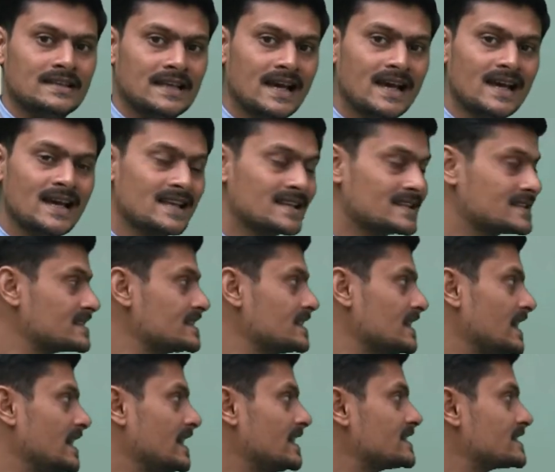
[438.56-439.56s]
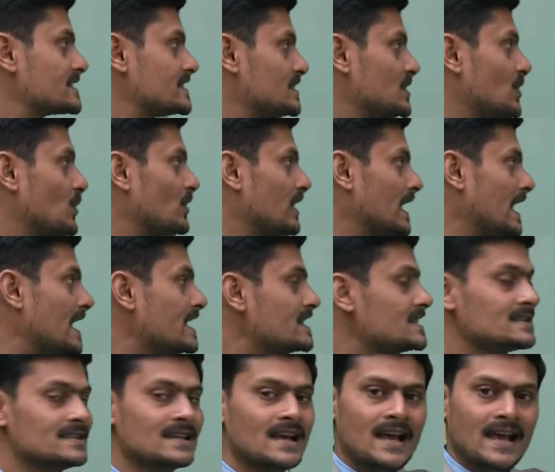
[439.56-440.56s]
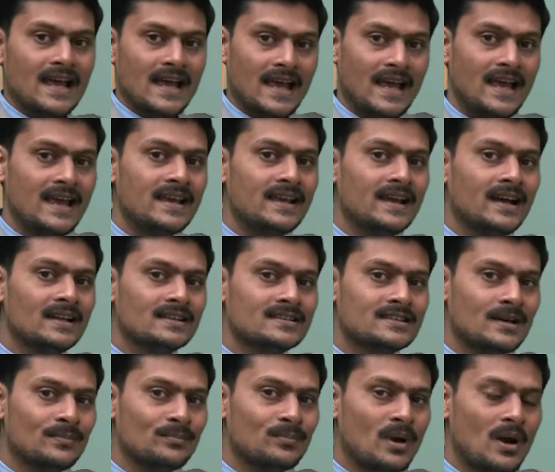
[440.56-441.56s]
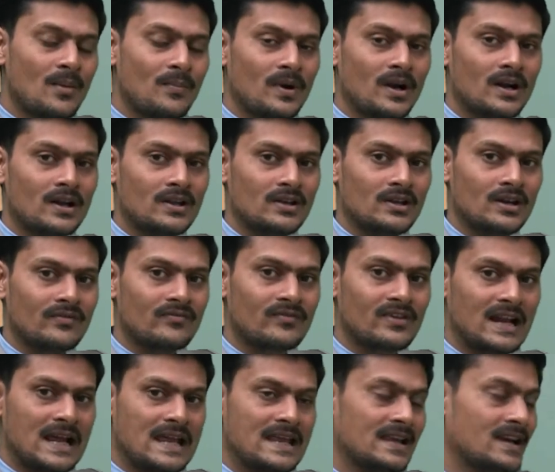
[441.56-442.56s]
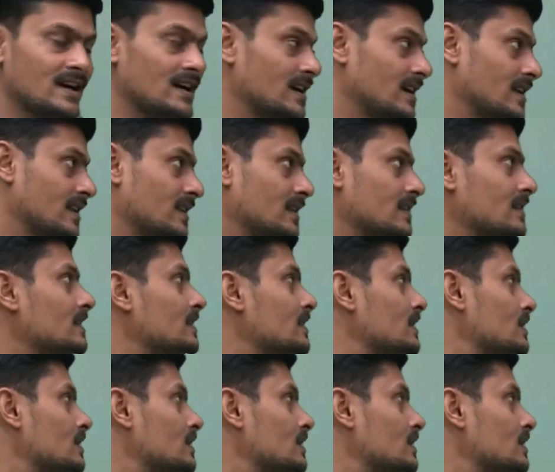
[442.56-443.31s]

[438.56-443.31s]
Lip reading: Yes, it's known as angle sum property of triangle.